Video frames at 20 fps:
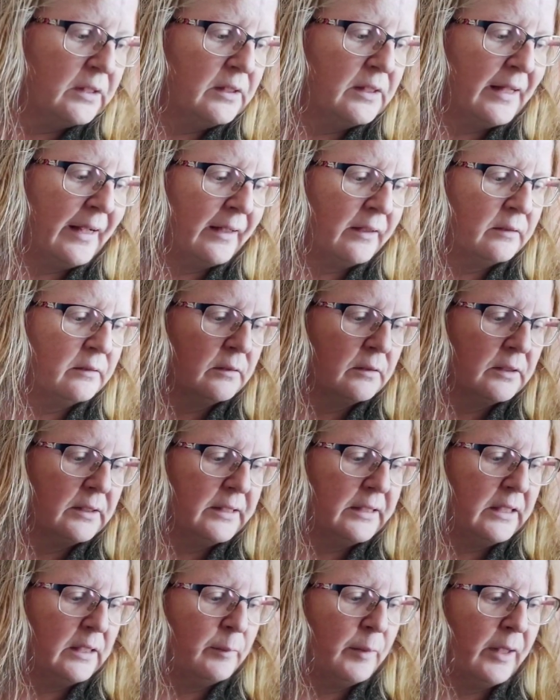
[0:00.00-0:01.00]
dangle
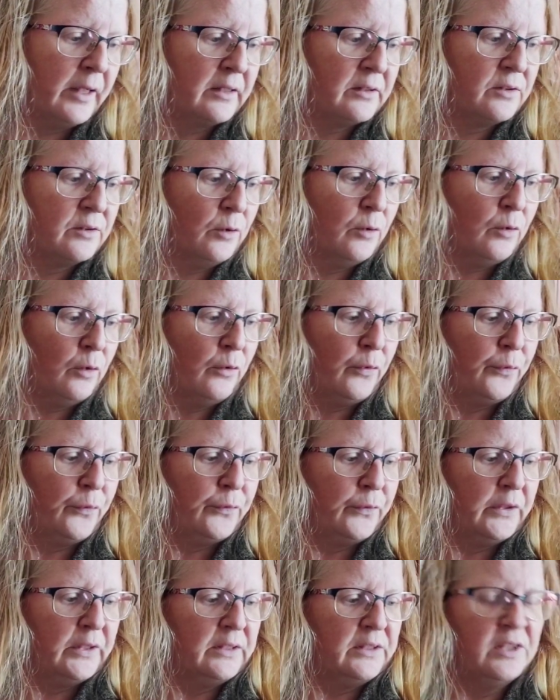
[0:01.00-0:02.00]
the tea bags
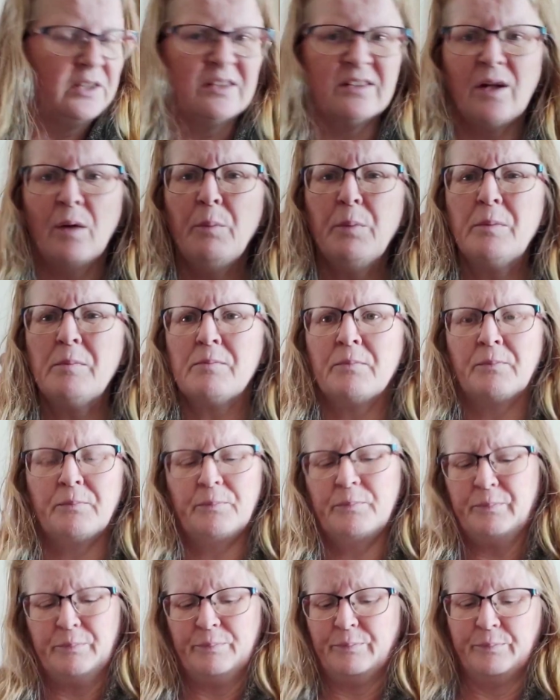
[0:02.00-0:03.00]
off, to stop them
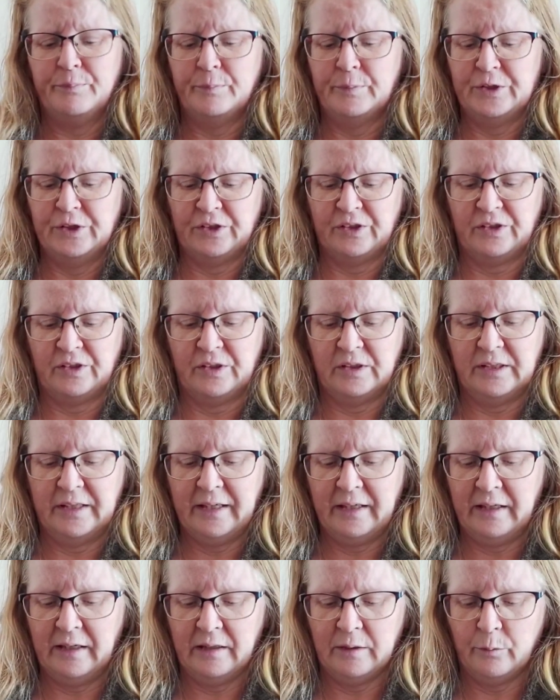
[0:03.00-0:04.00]
just
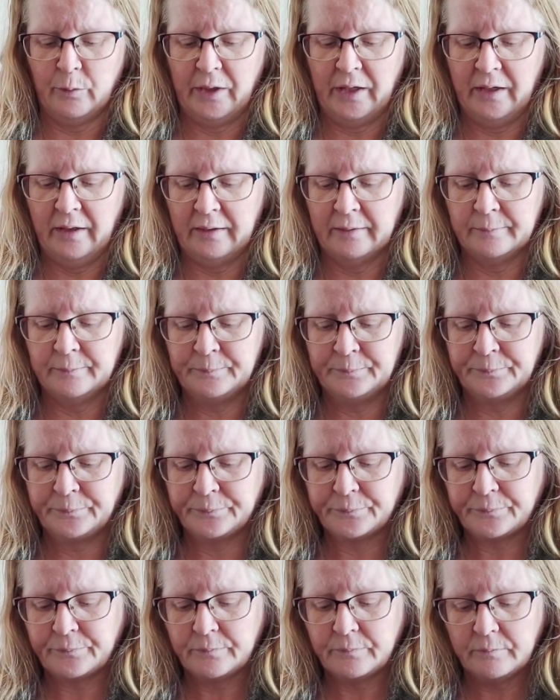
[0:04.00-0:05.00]
getting in the way
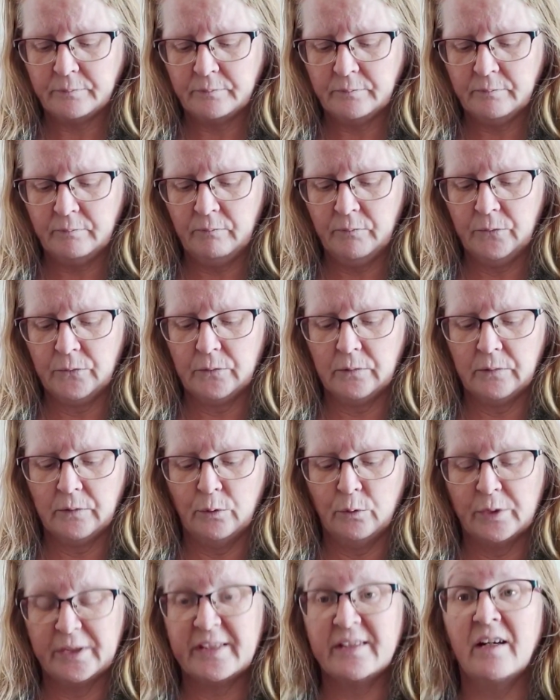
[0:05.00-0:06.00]

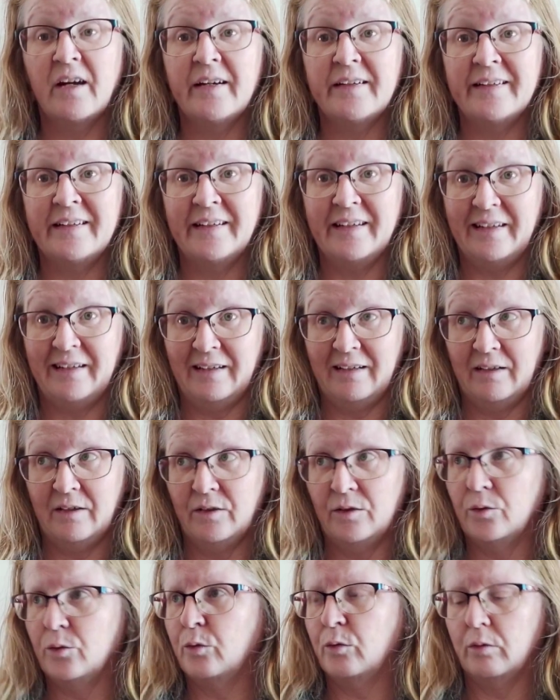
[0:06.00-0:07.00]
or sliding
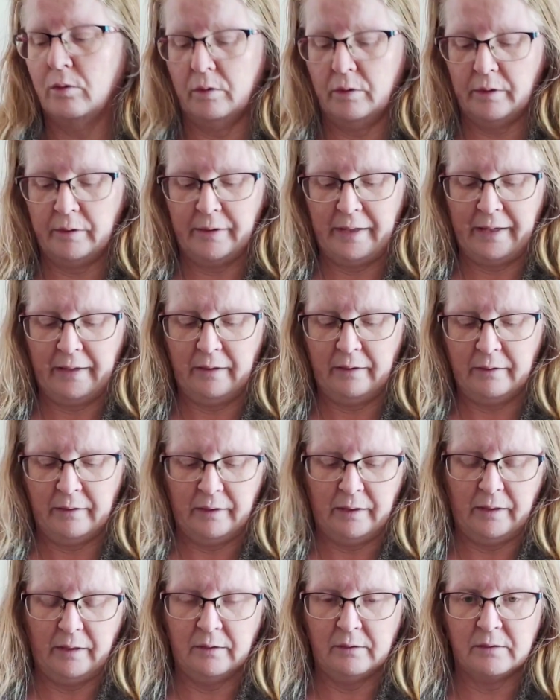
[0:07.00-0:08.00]
in or
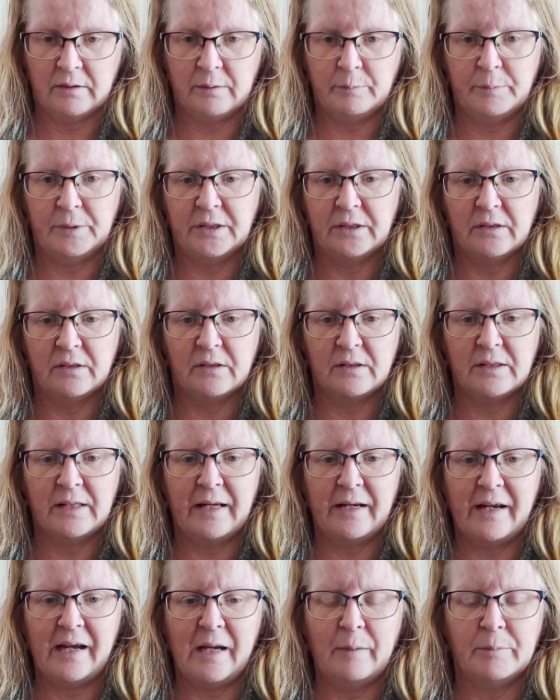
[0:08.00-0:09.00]
anything else, because
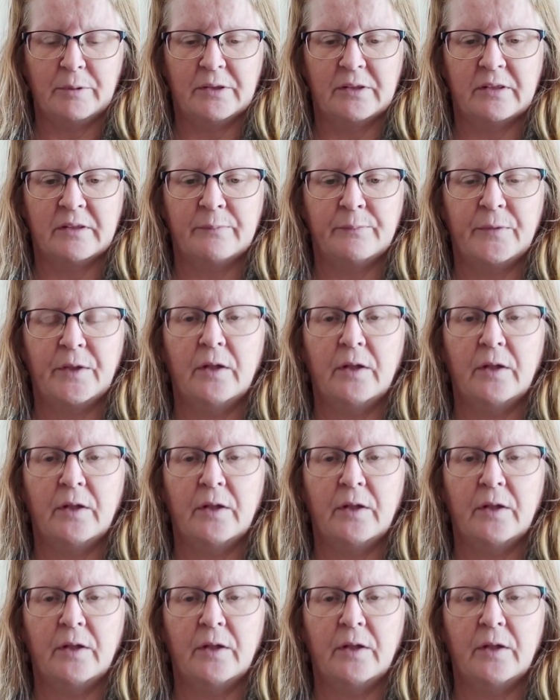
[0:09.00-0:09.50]
that happens.